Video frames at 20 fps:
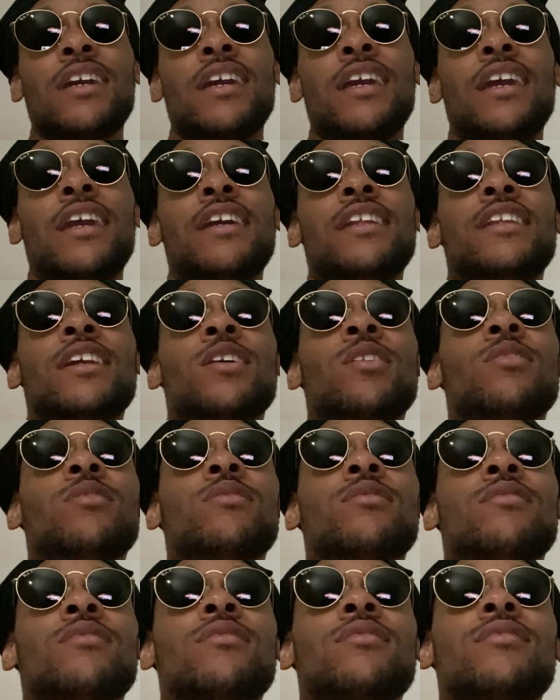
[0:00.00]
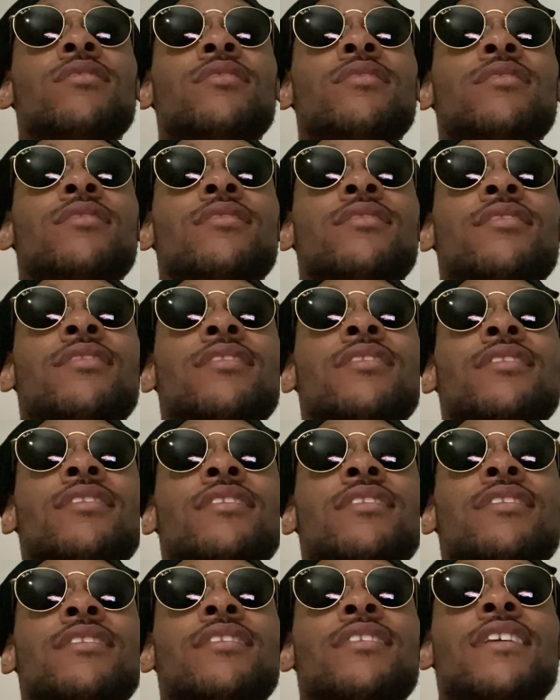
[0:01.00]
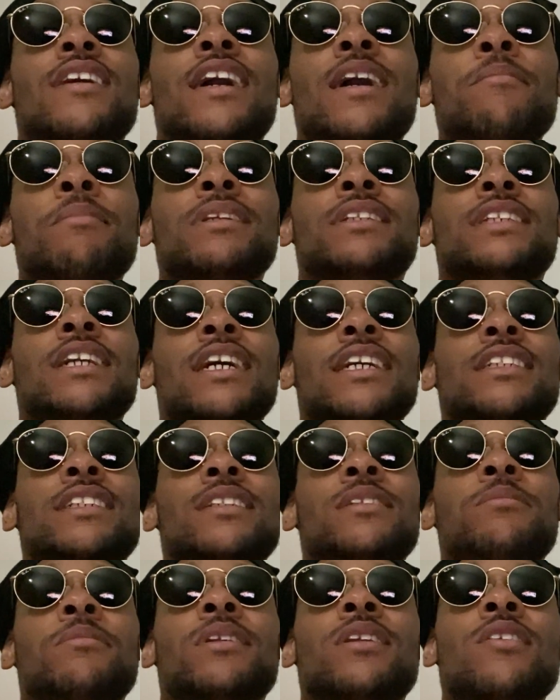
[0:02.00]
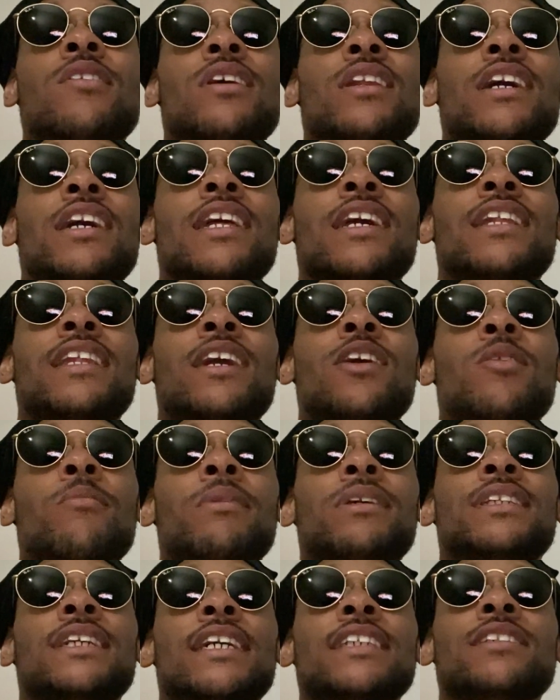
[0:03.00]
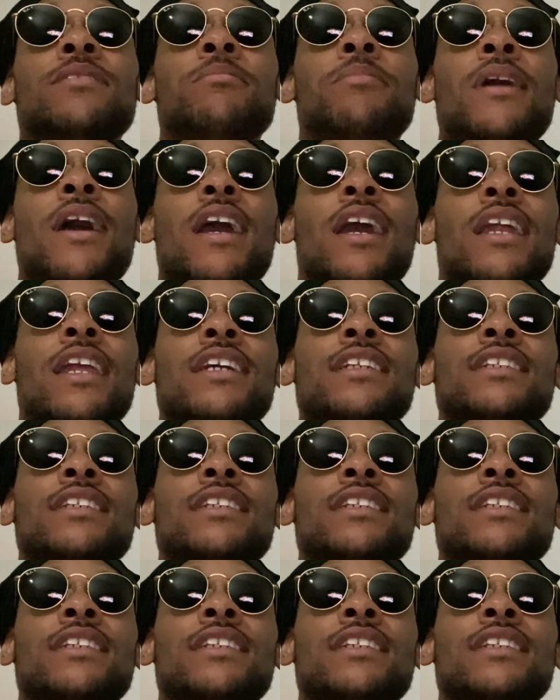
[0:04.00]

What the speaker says: And don't... I be texting them and all that, and they don't be texting back. Like,